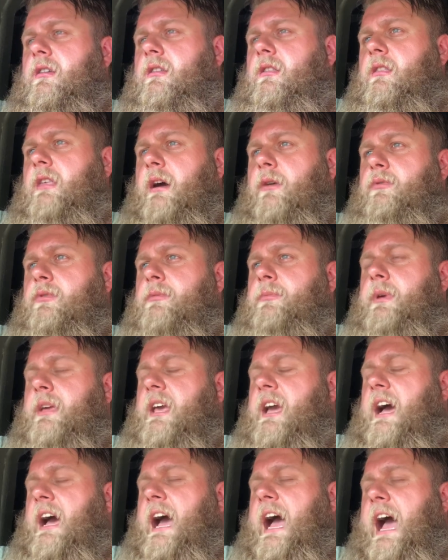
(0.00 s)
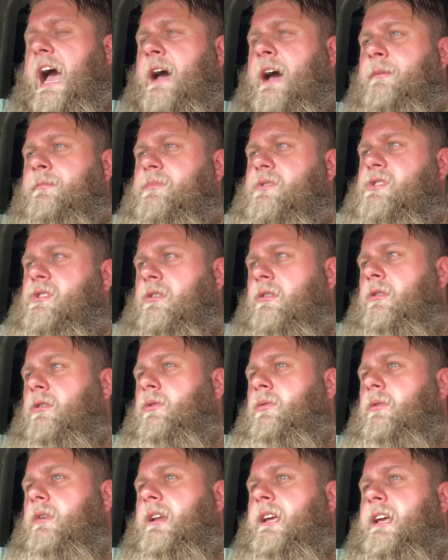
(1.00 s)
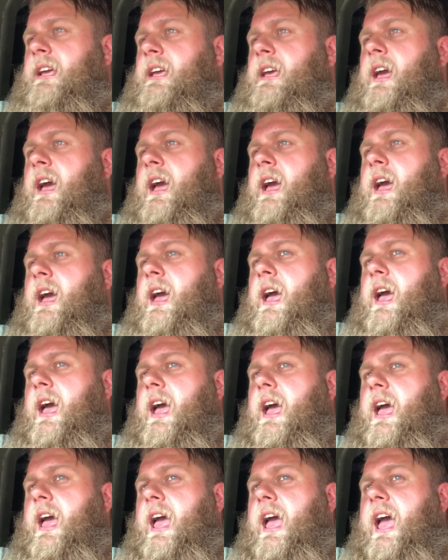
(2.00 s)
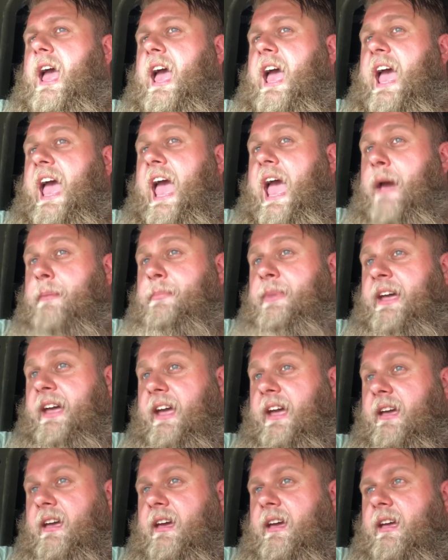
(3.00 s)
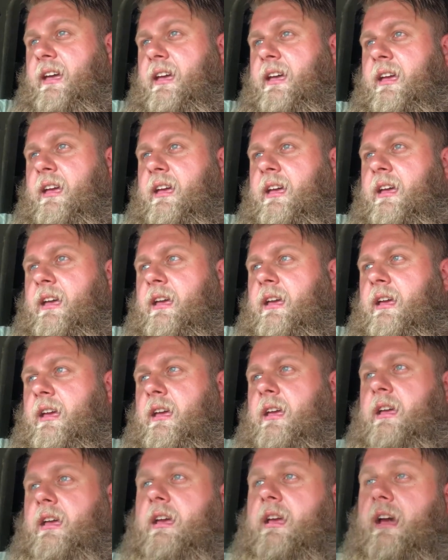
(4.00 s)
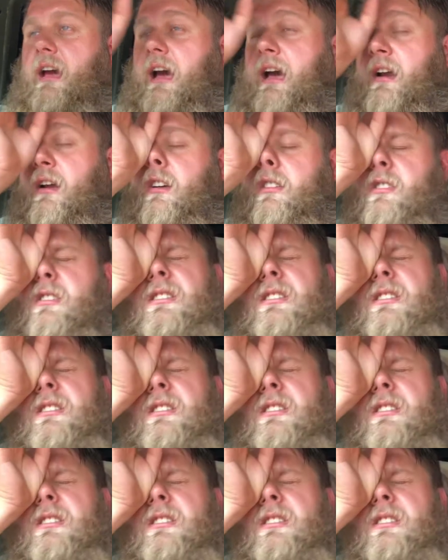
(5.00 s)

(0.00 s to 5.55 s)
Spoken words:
that would be absolutely epic. And I just